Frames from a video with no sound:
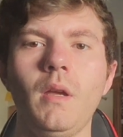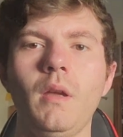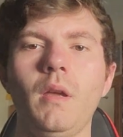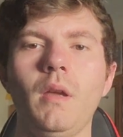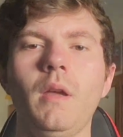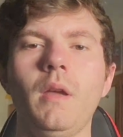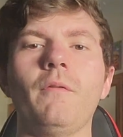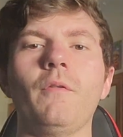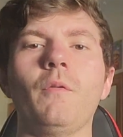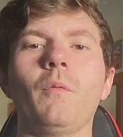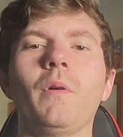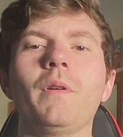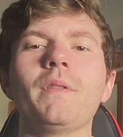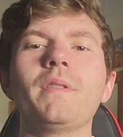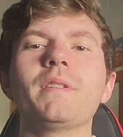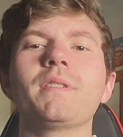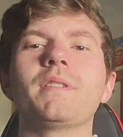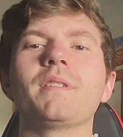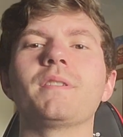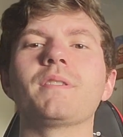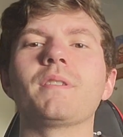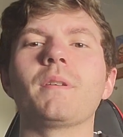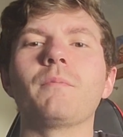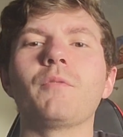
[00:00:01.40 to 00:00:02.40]
Hey everyone,
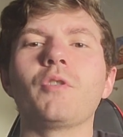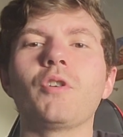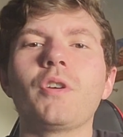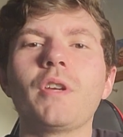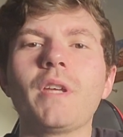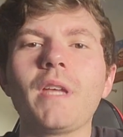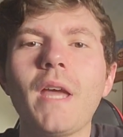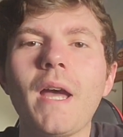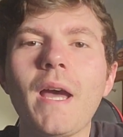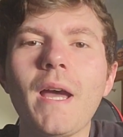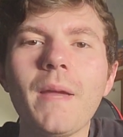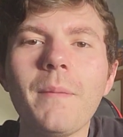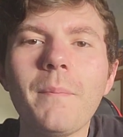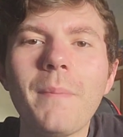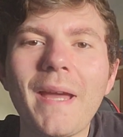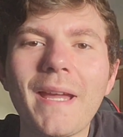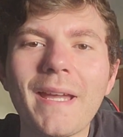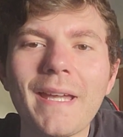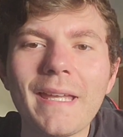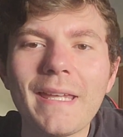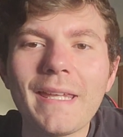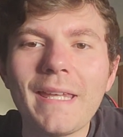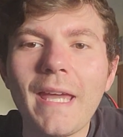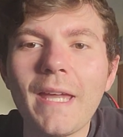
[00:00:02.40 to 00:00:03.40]
this is some nerdy guy
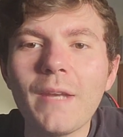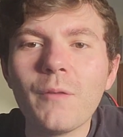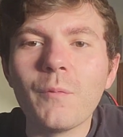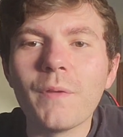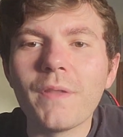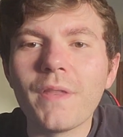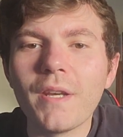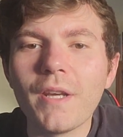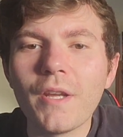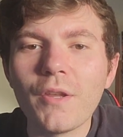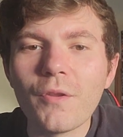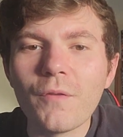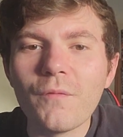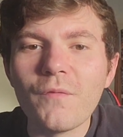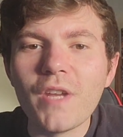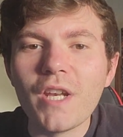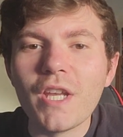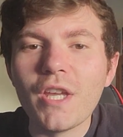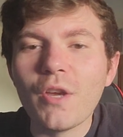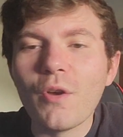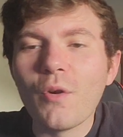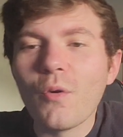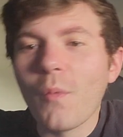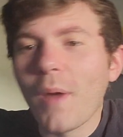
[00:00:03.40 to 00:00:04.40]
back again with another
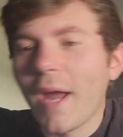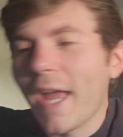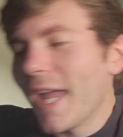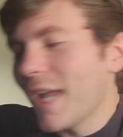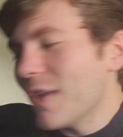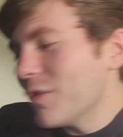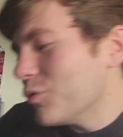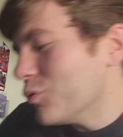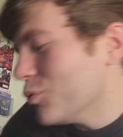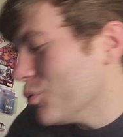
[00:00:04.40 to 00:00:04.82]
video, and